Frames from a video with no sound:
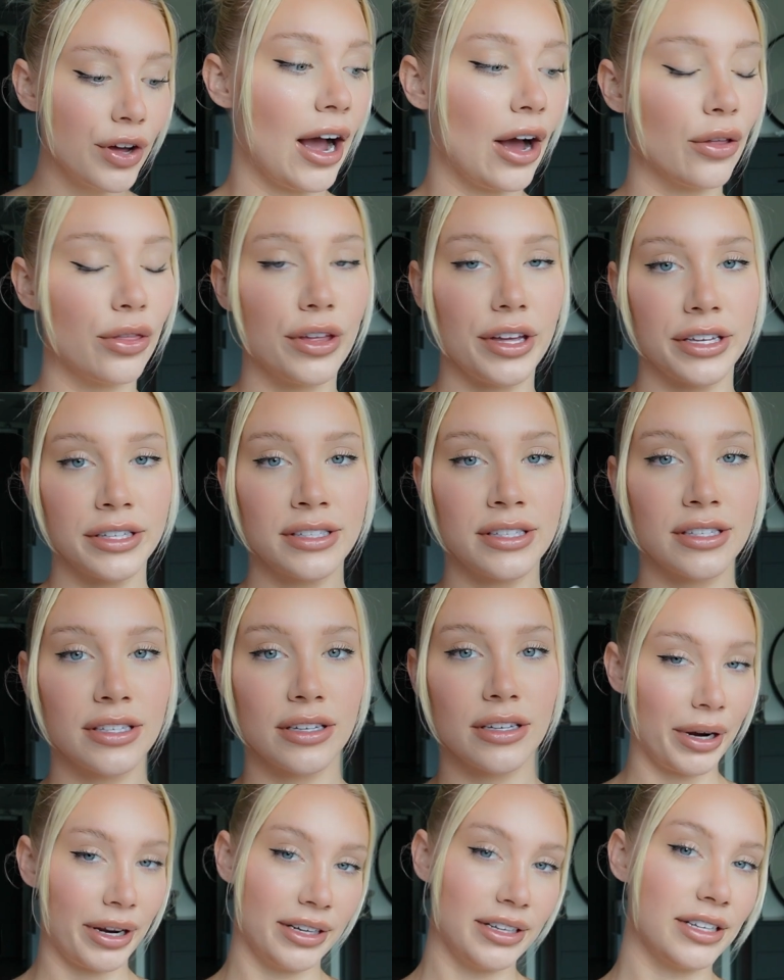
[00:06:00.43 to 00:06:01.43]
how this
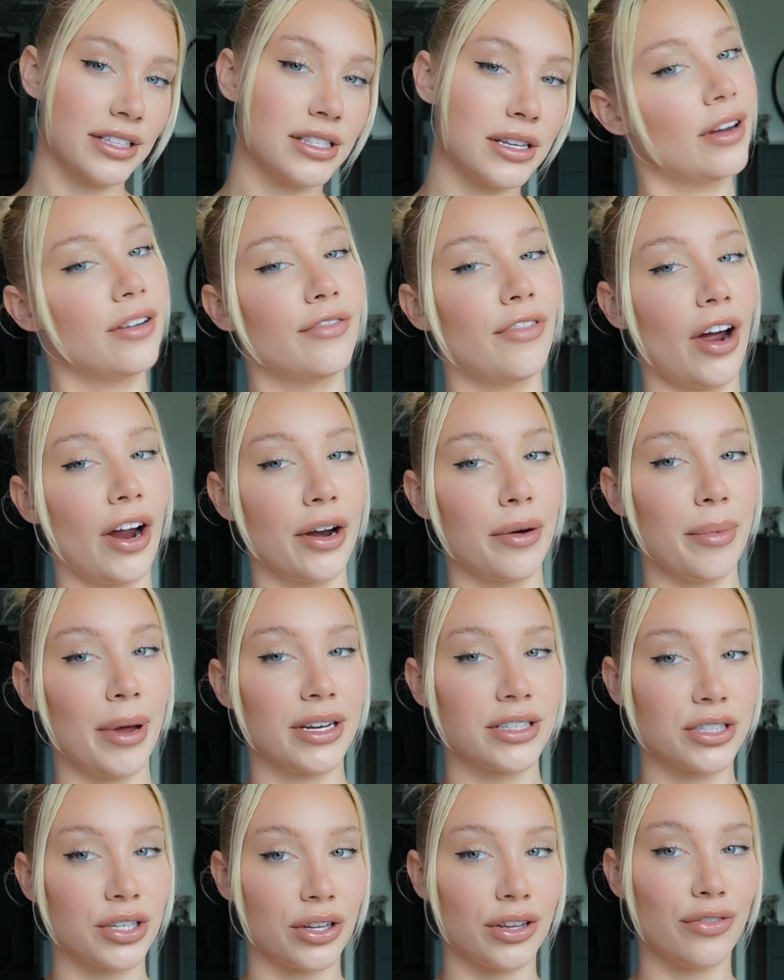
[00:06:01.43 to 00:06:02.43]
brand is
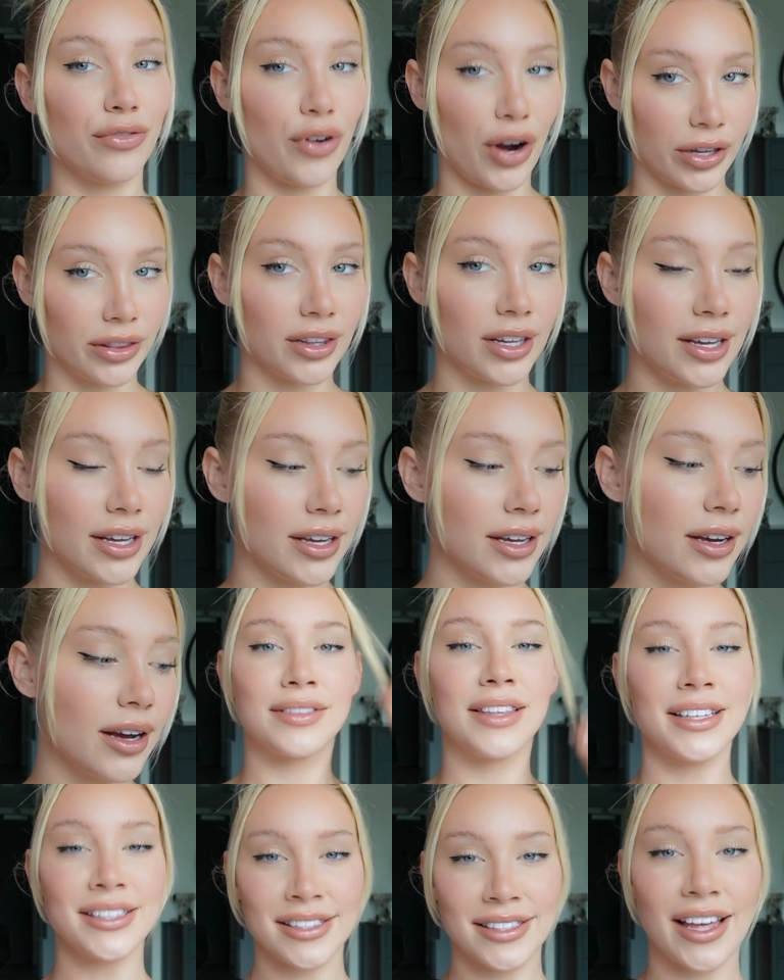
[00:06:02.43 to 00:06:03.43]
environmentally friendly.
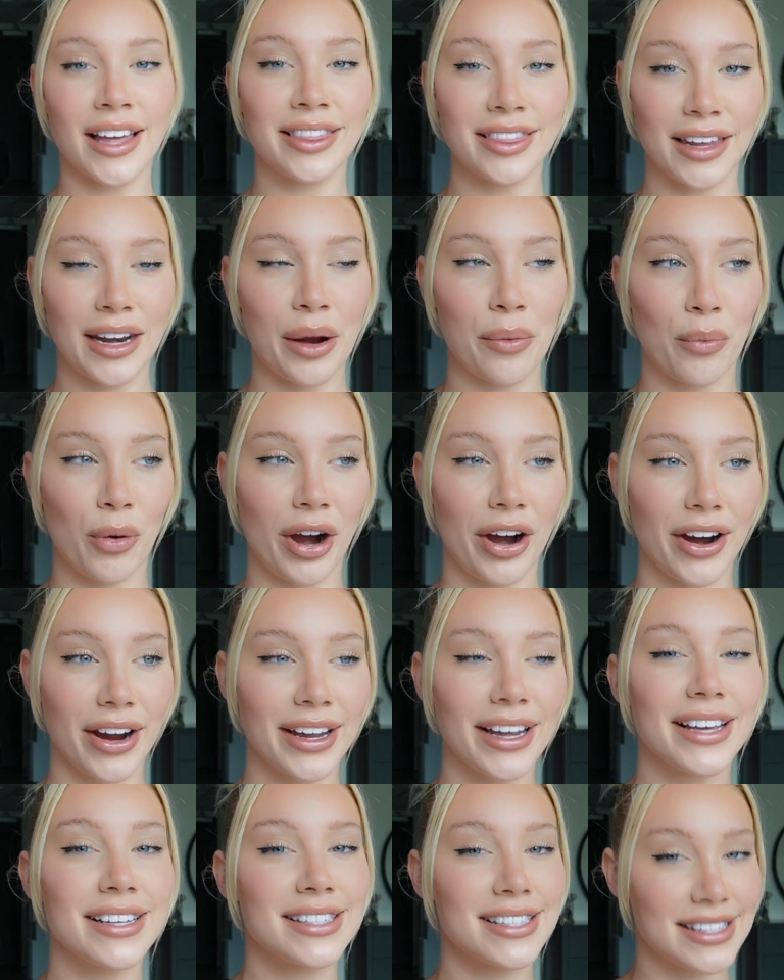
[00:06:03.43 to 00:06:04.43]
This set that I'm
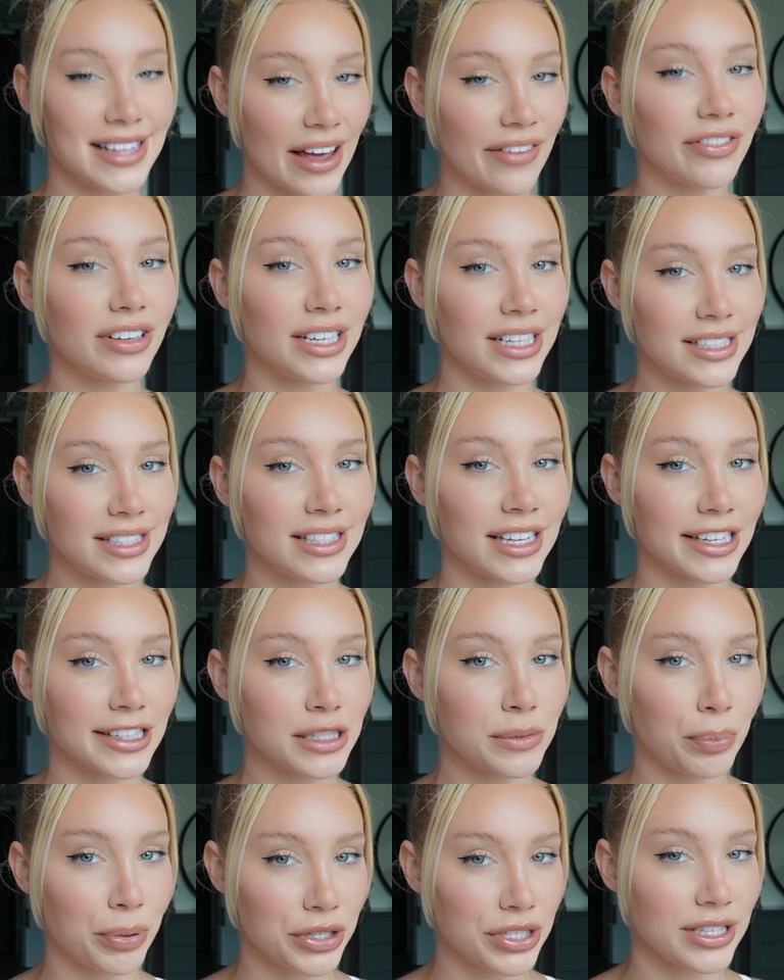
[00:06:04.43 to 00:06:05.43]
wearing is
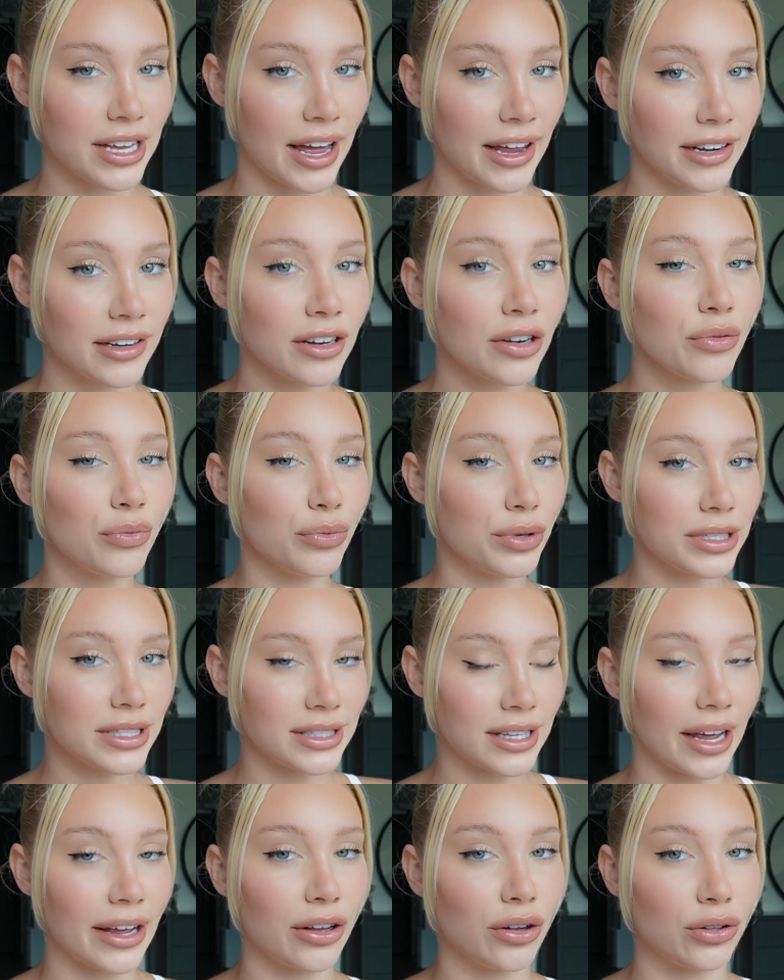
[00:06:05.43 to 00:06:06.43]
76%
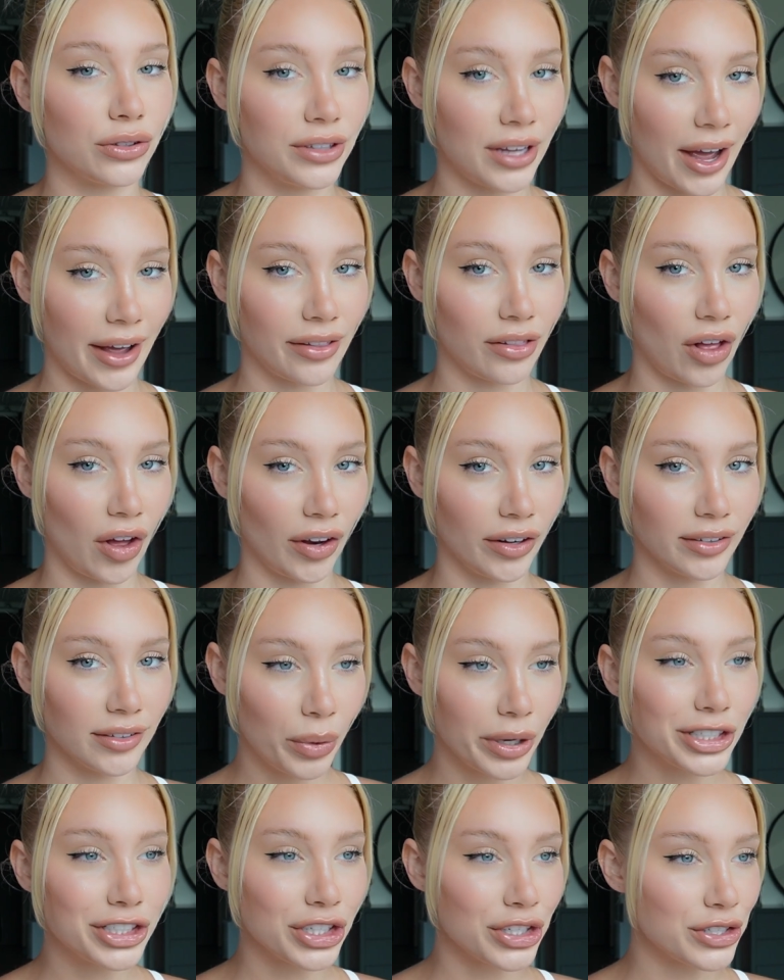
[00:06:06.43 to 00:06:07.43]
recycled nylon,
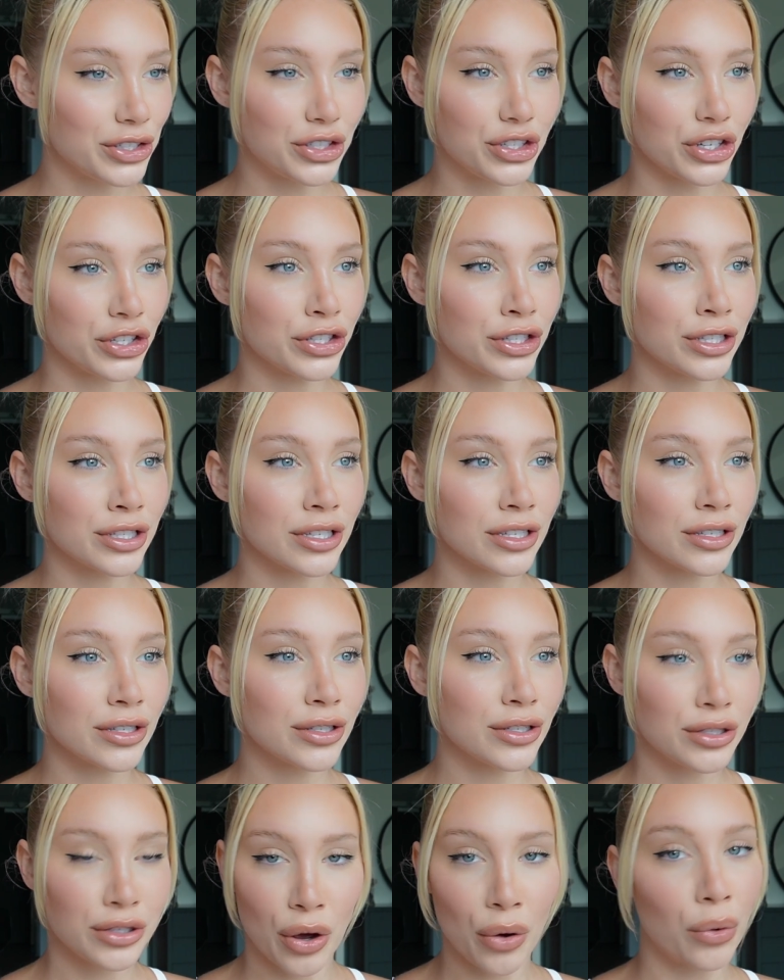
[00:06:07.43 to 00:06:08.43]
which is just
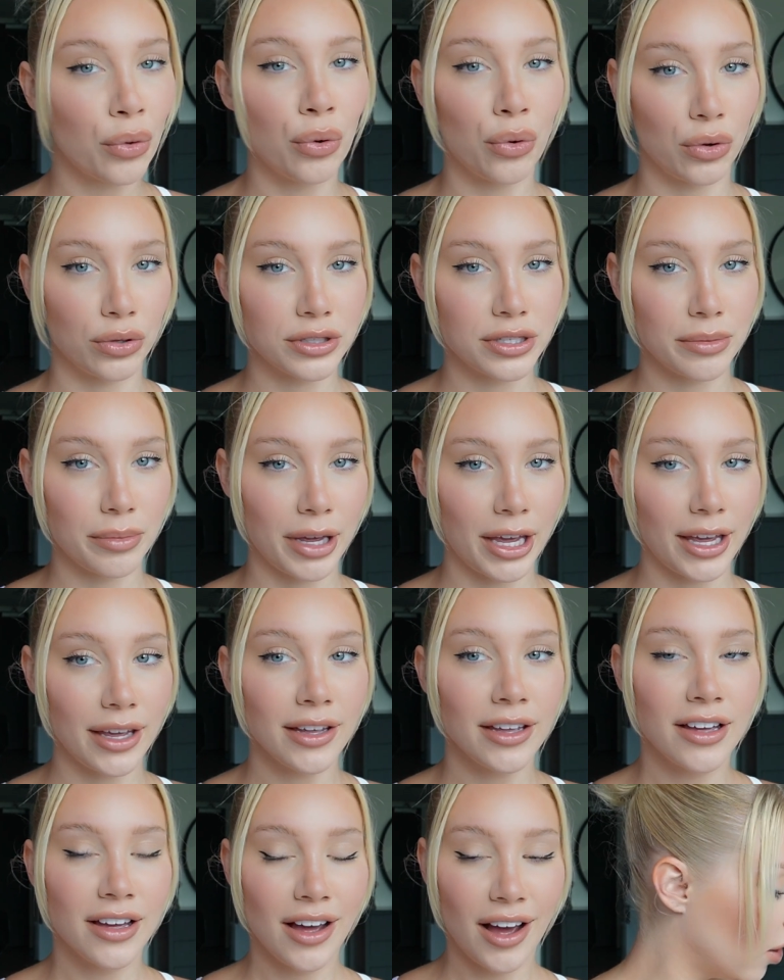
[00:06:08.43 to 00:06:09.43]
so cool to
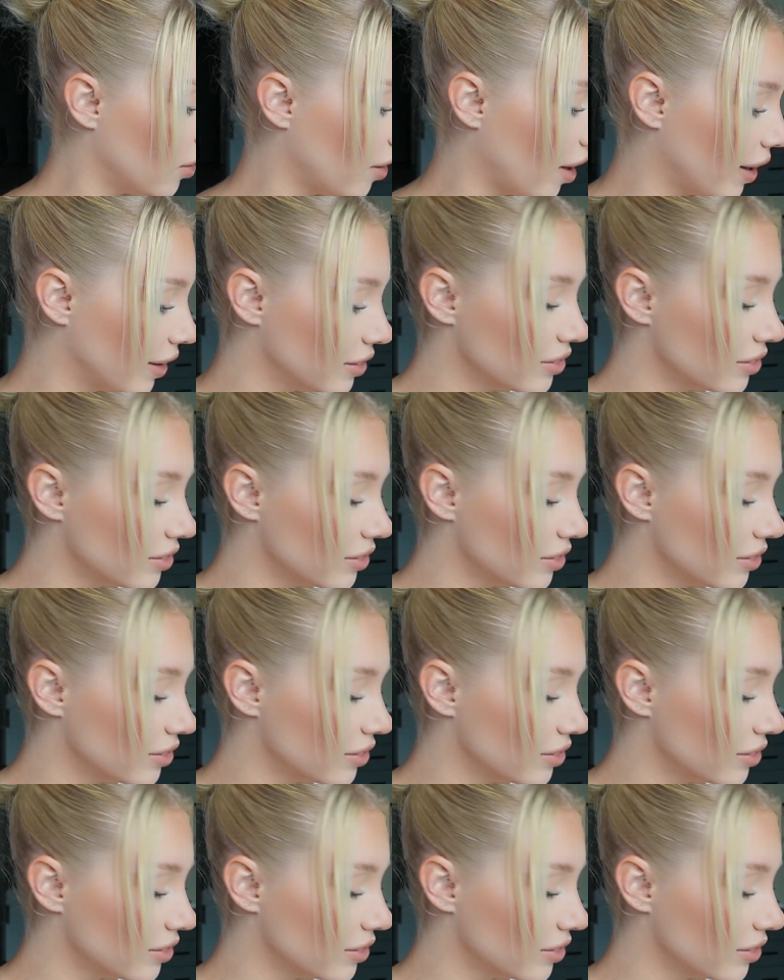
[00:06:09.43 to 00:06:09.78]
me. All right,